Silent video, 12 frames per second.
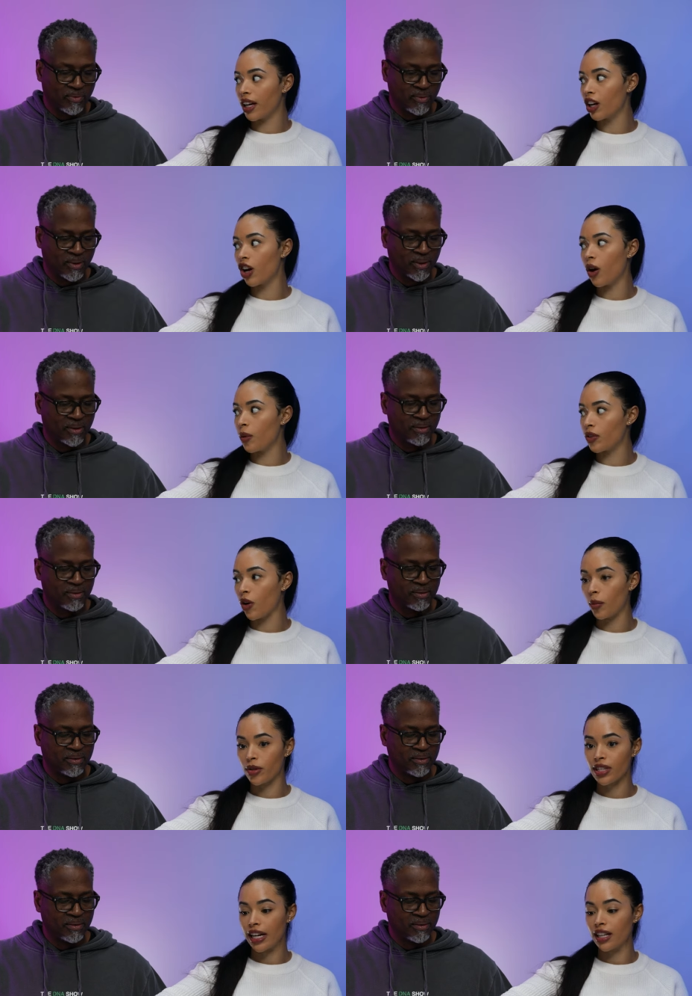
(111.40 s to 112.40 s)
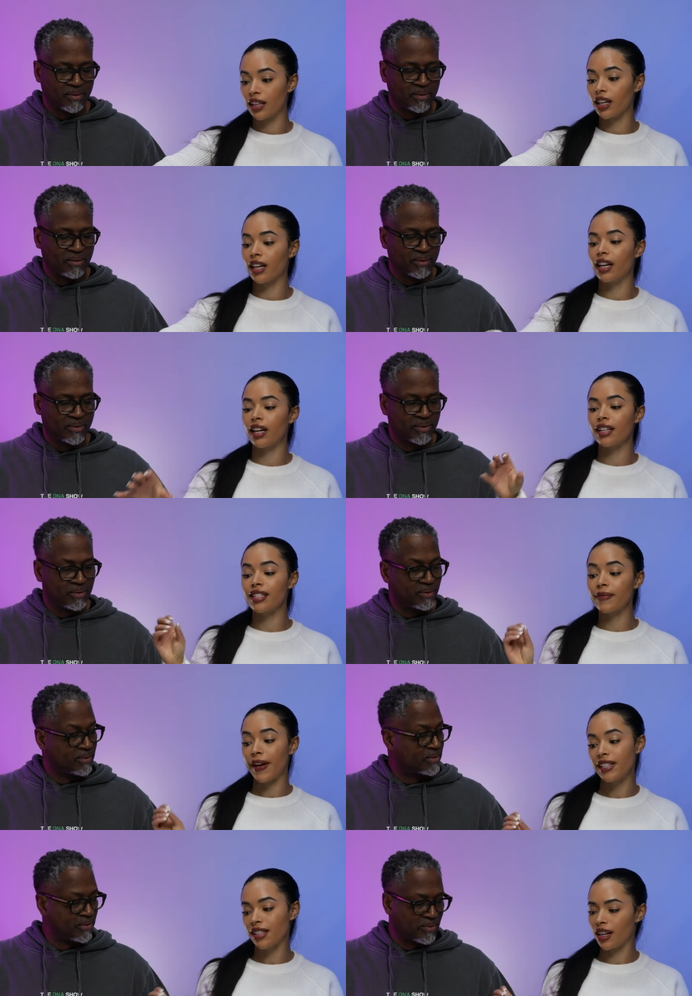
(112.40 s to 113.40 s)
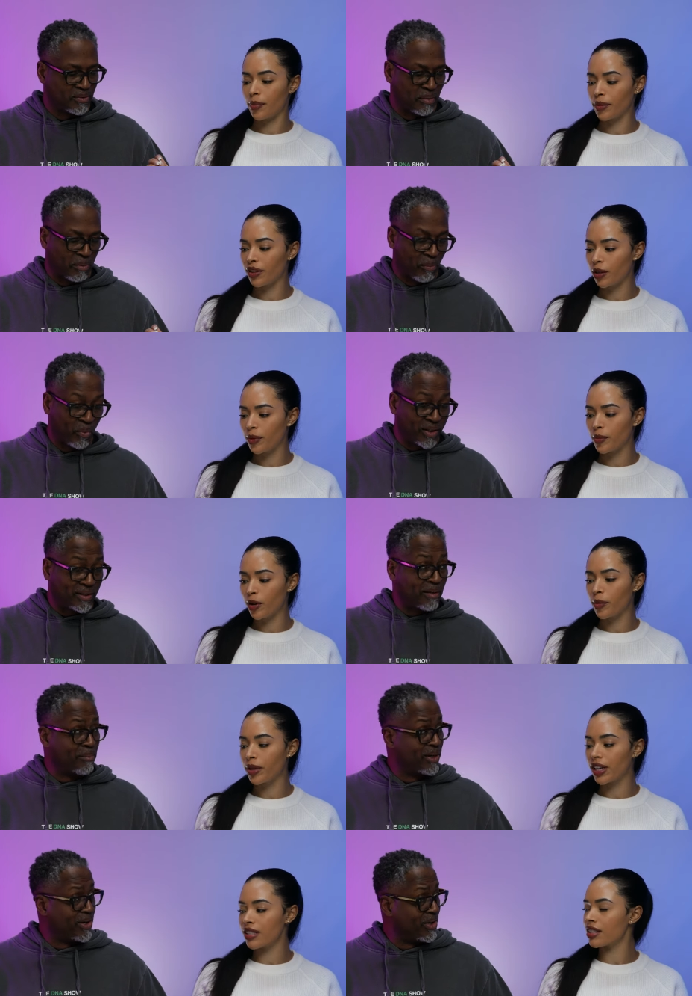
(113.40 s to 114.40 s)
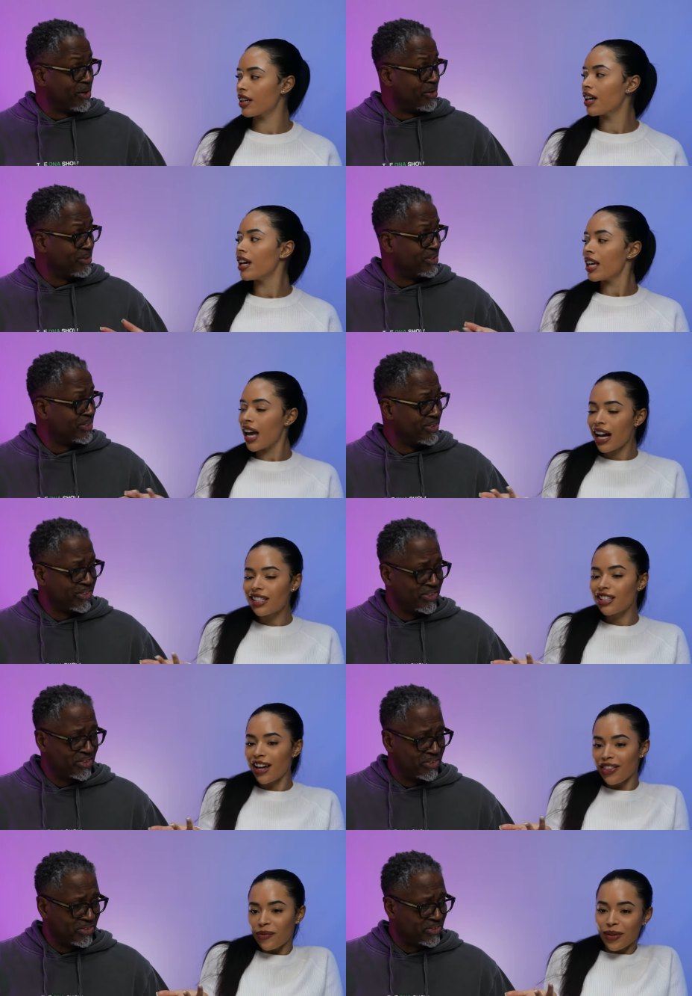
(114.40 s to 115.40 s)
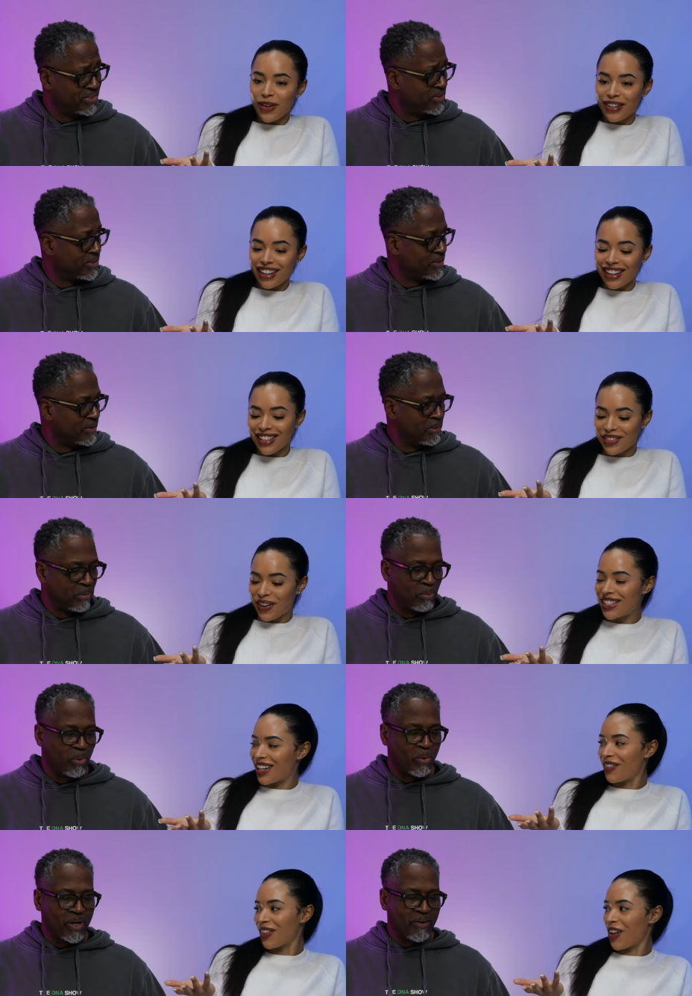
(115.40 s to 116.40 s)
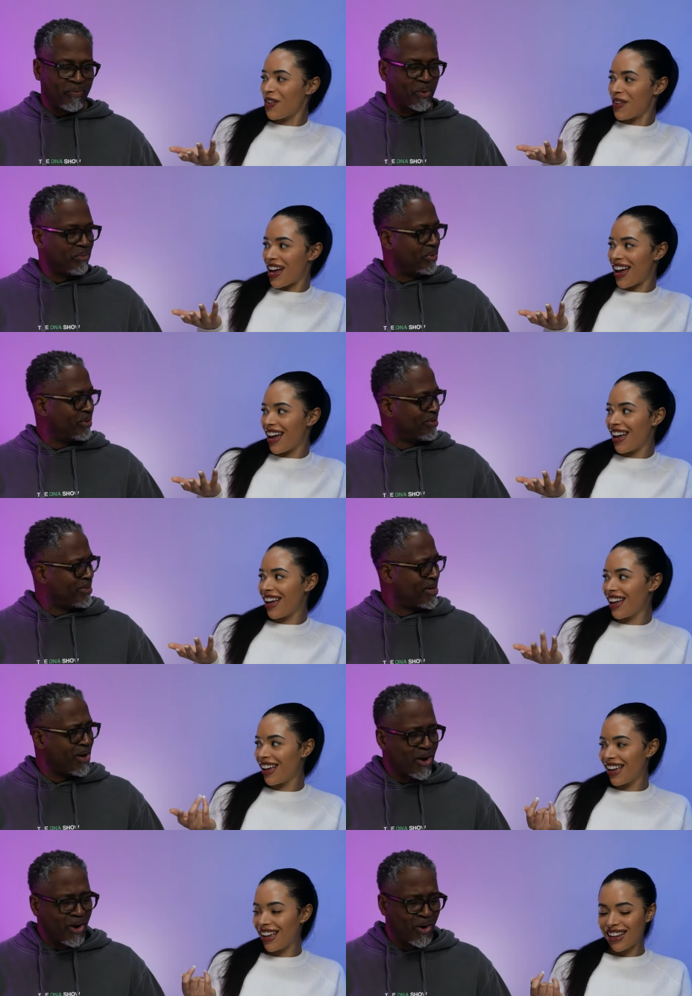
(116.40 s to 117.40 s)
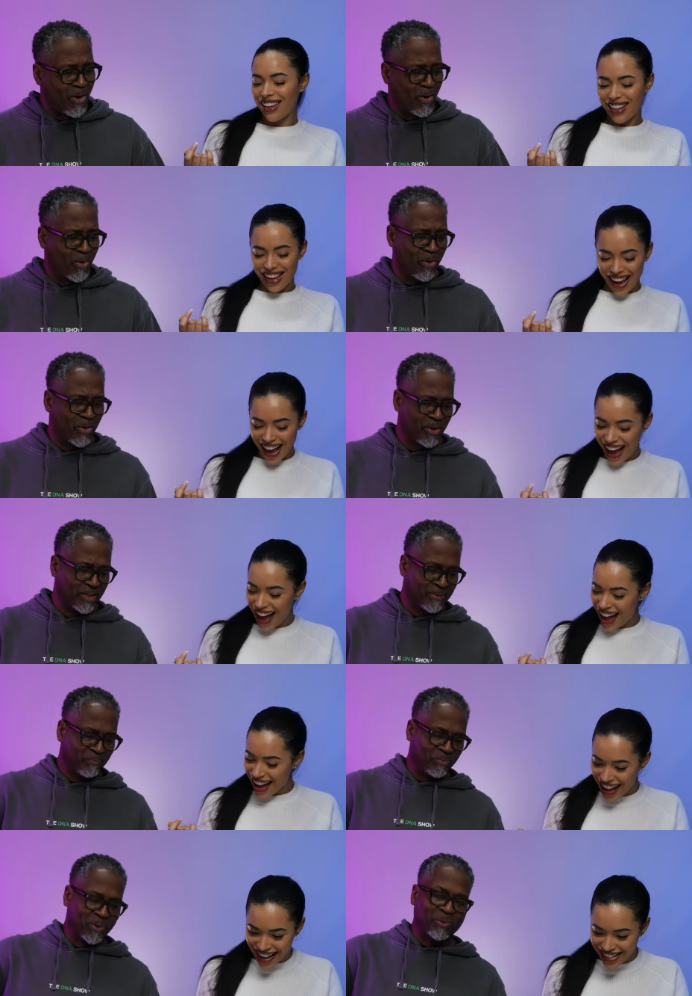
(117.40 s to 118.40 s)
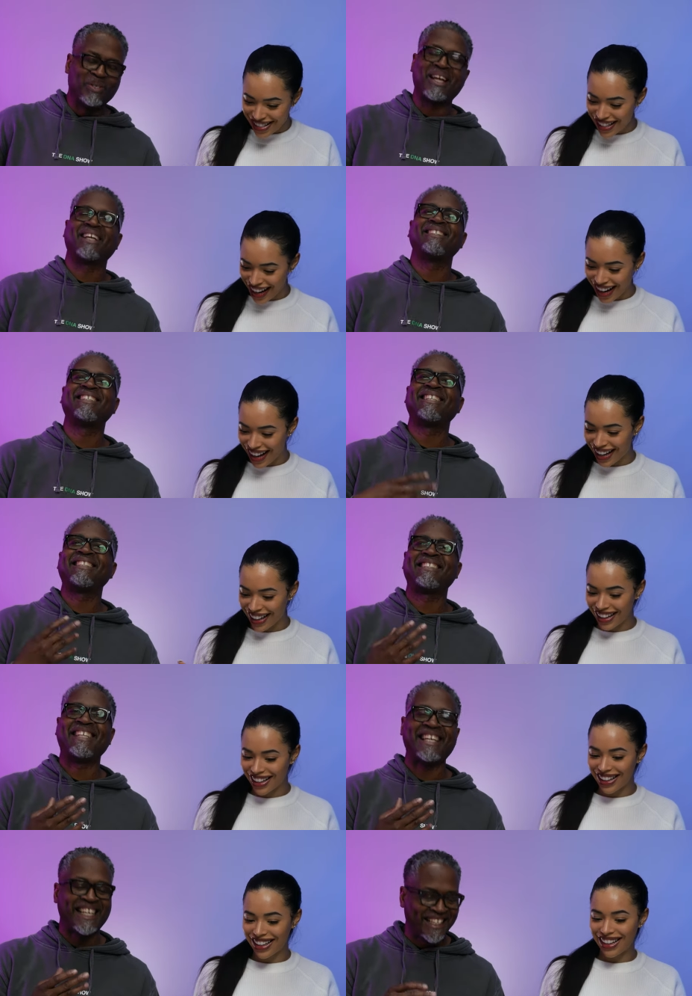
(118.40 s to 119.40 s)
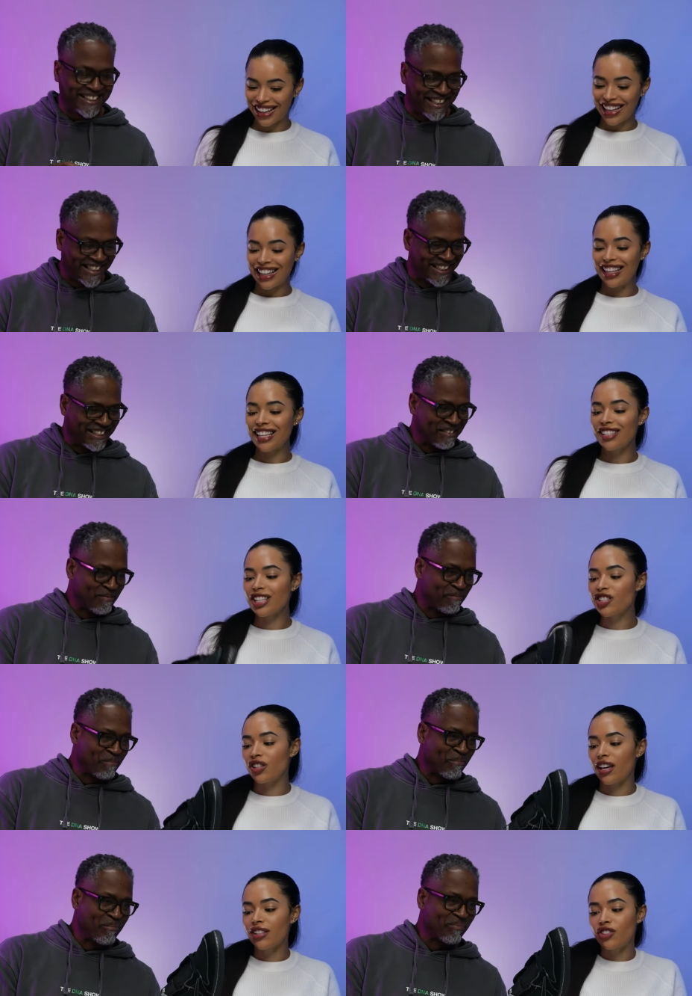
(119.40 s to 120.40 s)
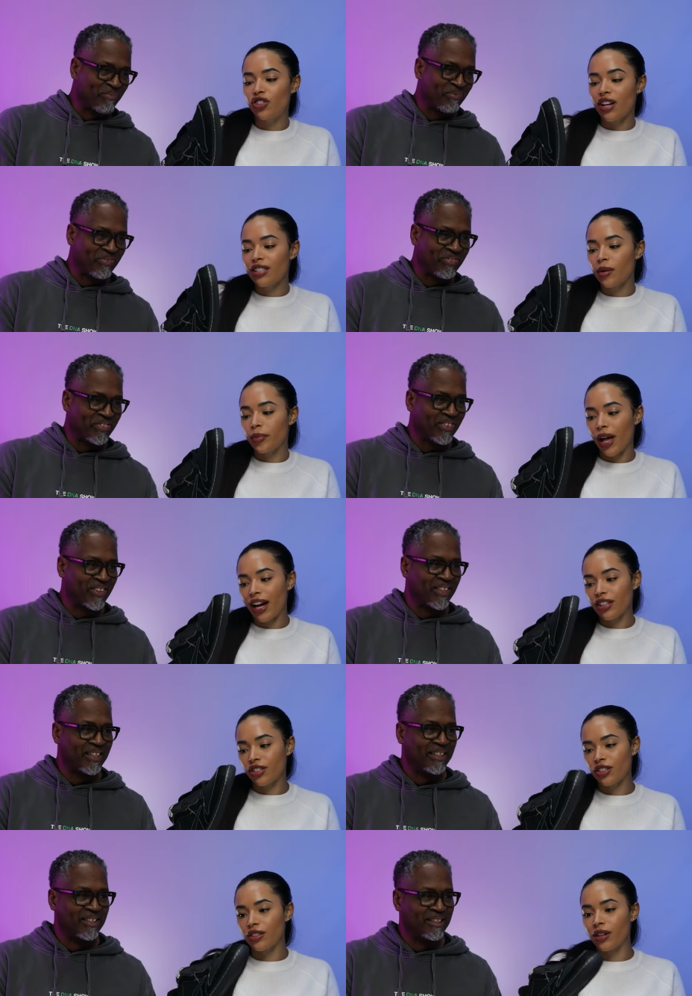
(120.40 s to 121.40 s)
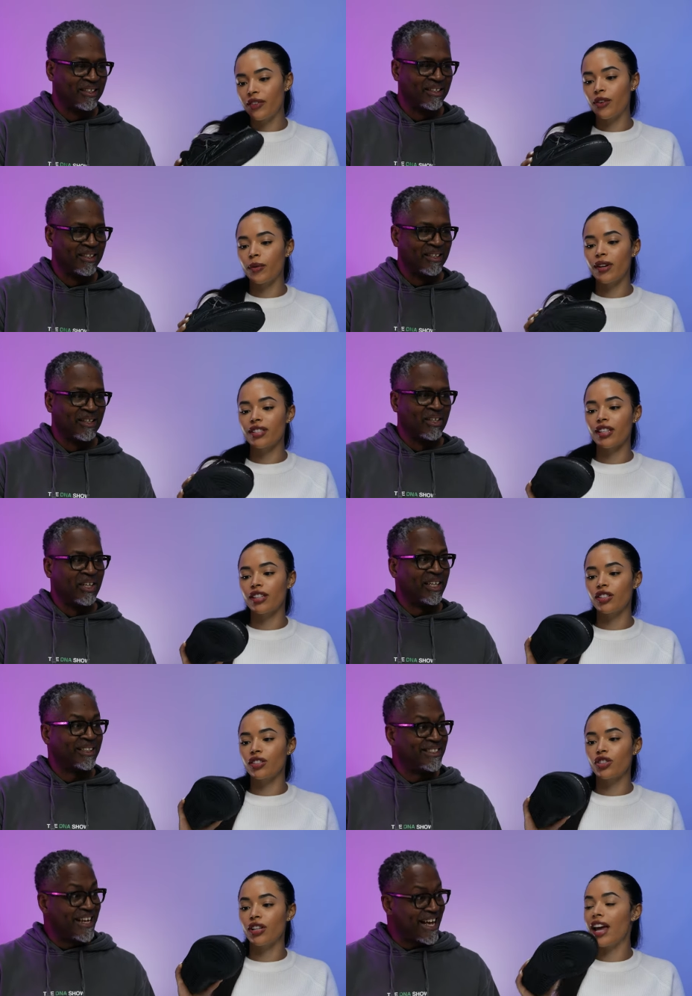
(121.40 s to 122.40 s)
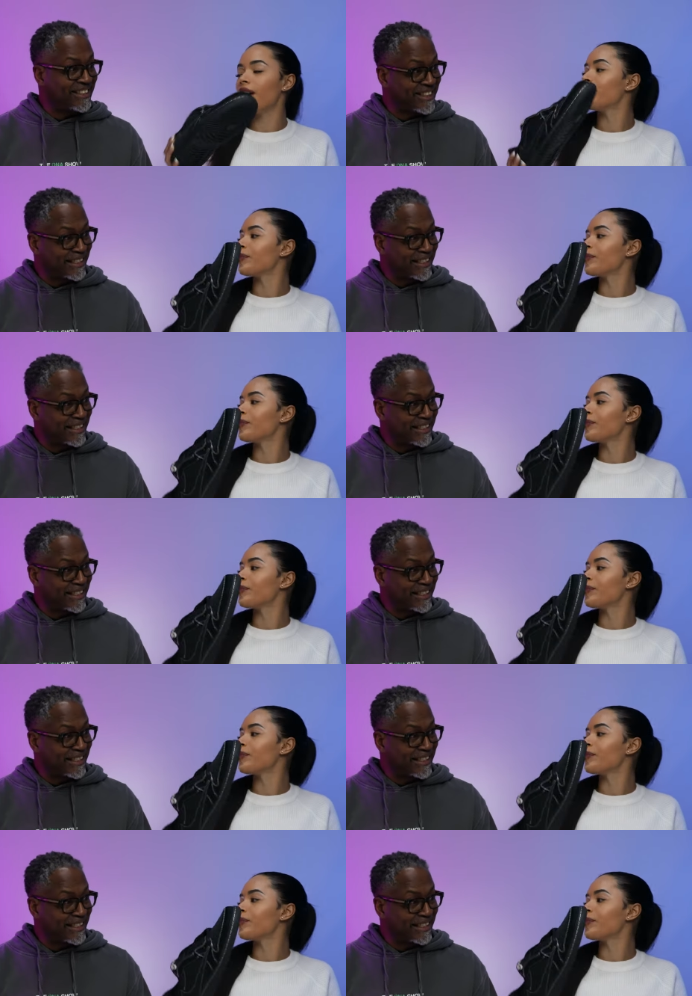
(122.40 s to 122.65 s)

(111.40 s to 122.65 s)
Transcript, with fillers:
Speaker 1: it can go with almost anything, and it can spice it up a little bit with more. With the because, blue? Yeah, because you got the blue in there and spice it up what a little you, bit.
Speaker 2: No. Yes. Who does uh, these
Speaker 1: things? This is it's just a black shoe. If it wasn't, it's not